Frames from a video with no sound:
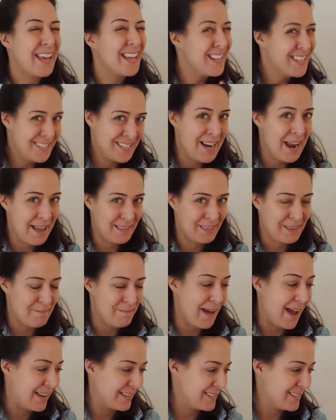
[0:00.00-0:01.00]
is not the
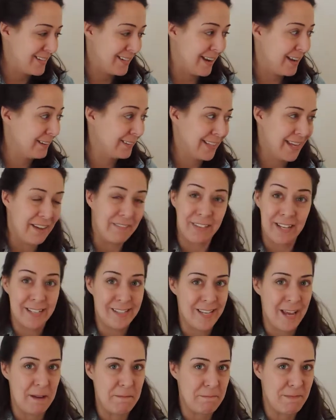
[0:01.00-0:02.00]
best, and I only have
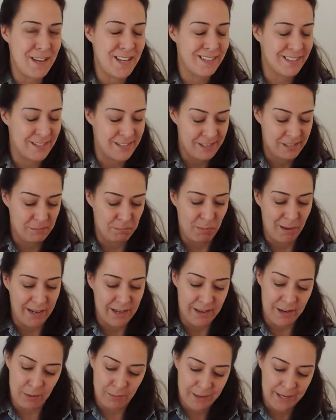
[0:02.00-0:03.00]
like ten pieces,
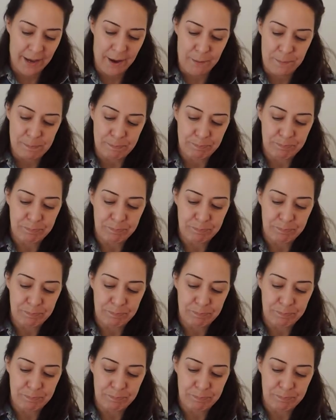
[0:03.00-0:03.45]
but here we go.